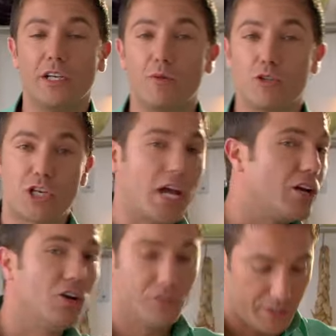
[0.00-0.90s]

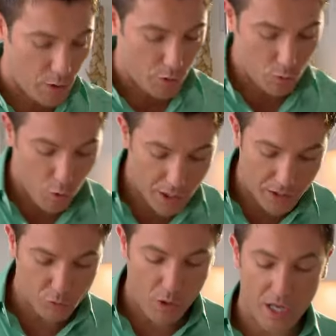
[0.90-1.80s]
limoncello. That will work
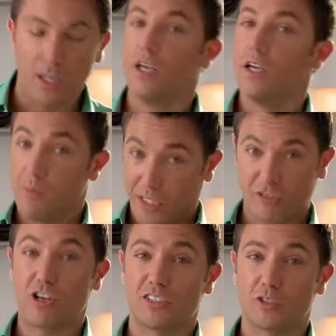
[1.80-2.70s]
as well. But
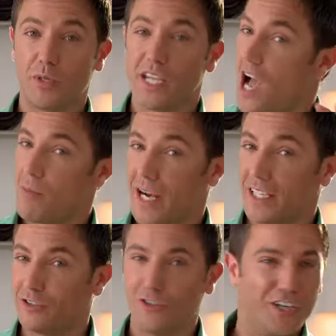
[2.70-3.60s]
trust me,
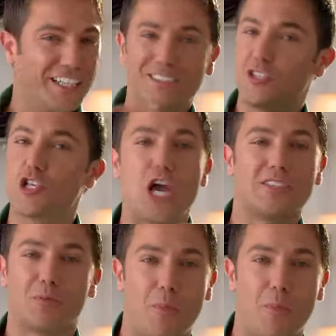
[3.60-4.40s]
Amaretto is just